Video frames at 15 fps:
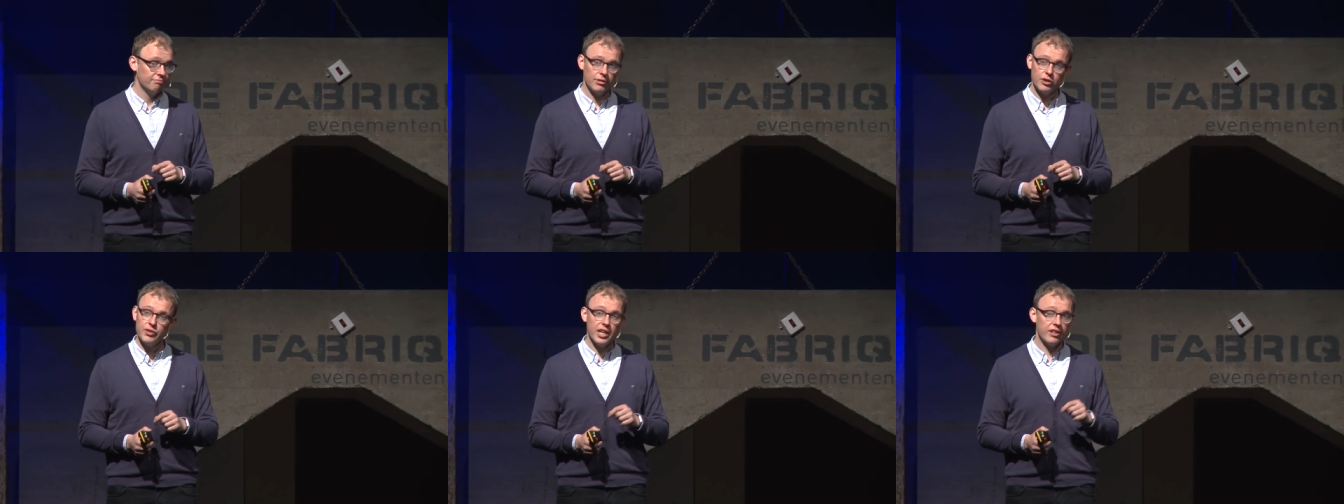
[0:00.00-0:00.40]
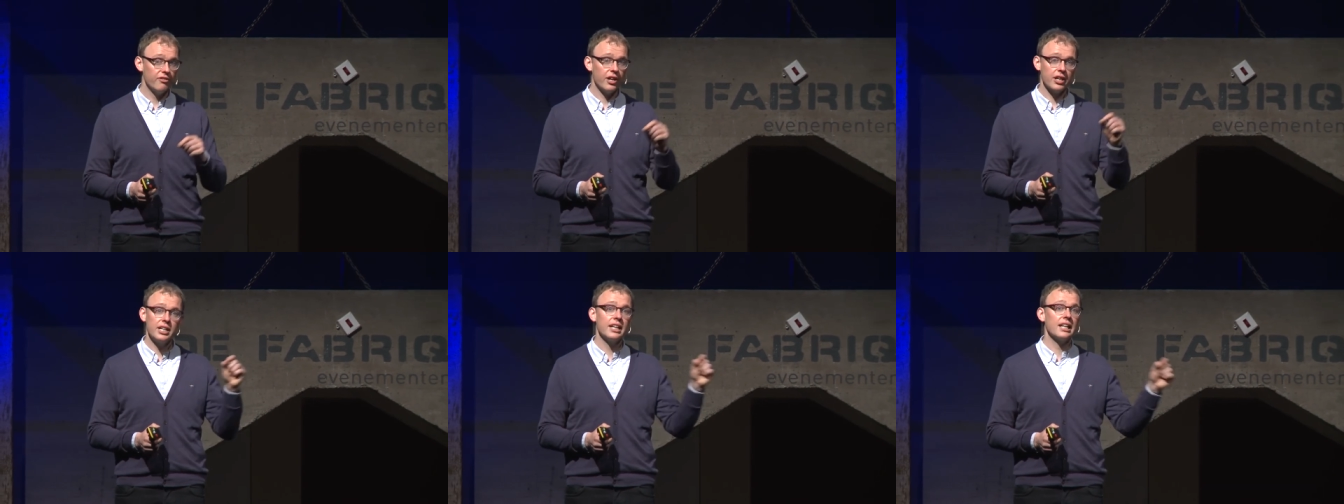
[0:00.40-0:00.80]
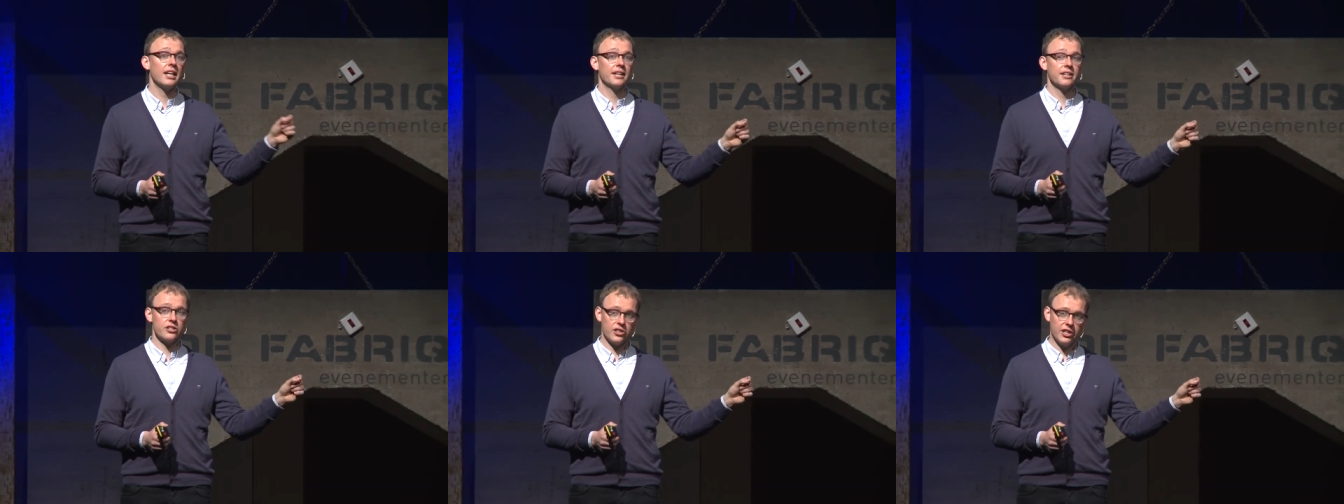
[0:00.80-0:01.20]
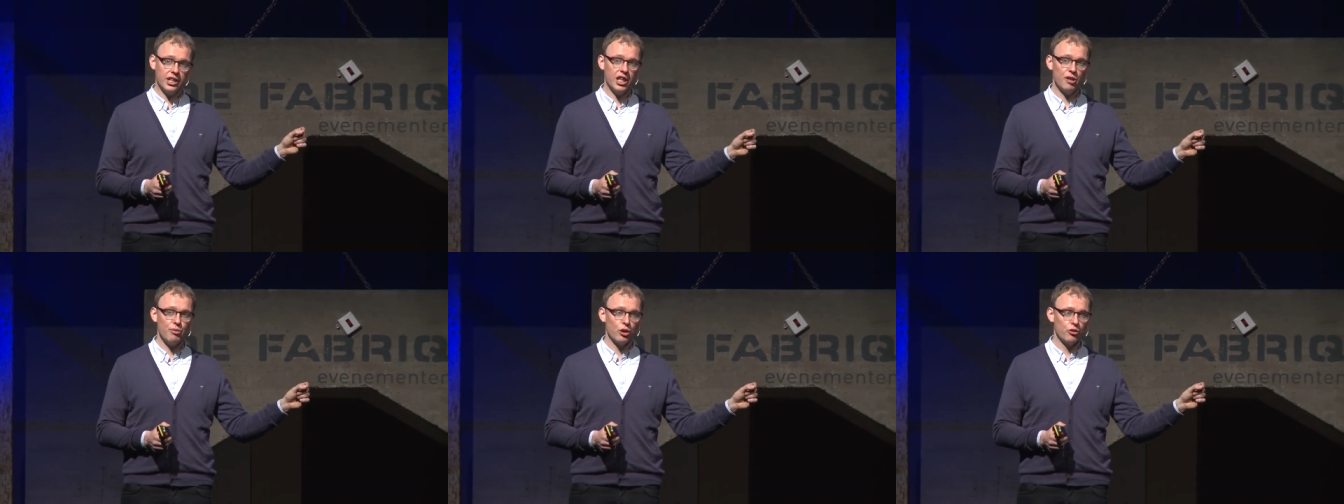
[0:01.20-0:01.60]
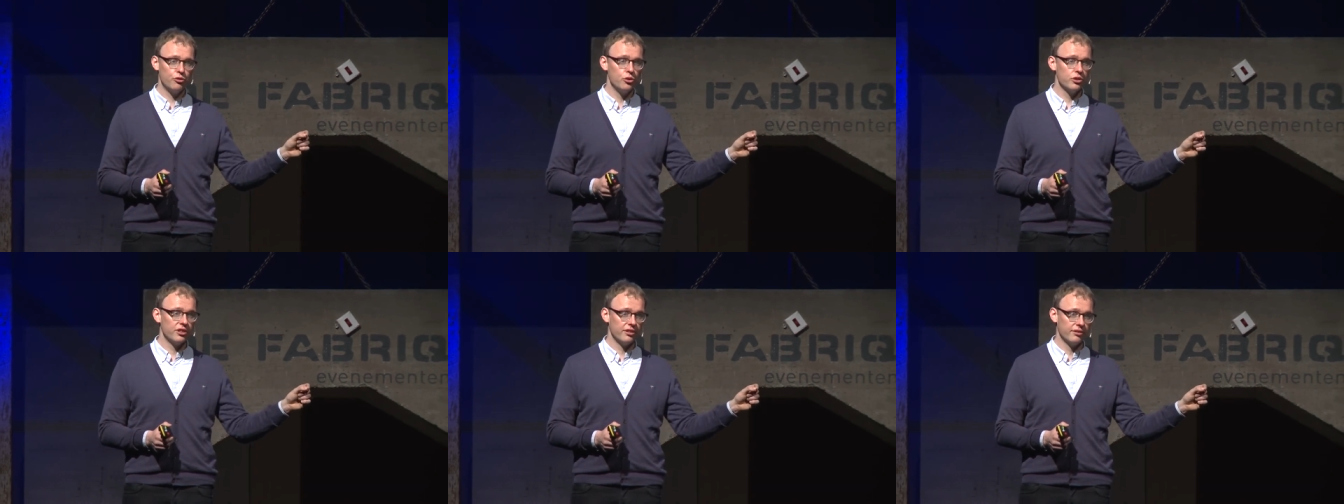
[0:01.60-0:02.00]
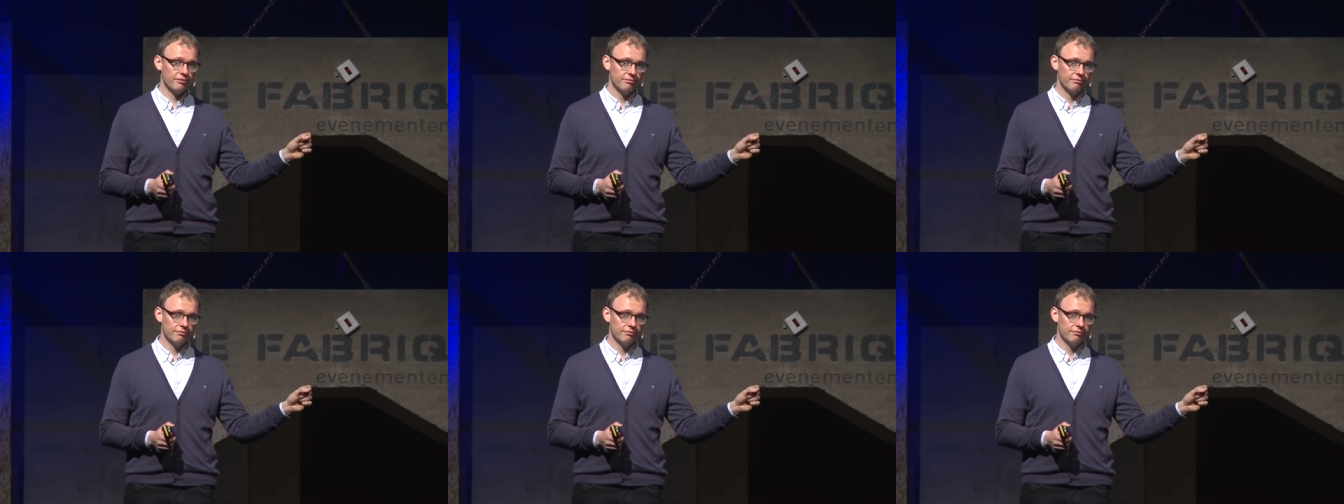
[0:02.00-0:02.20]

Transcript: But we had very little understanding about food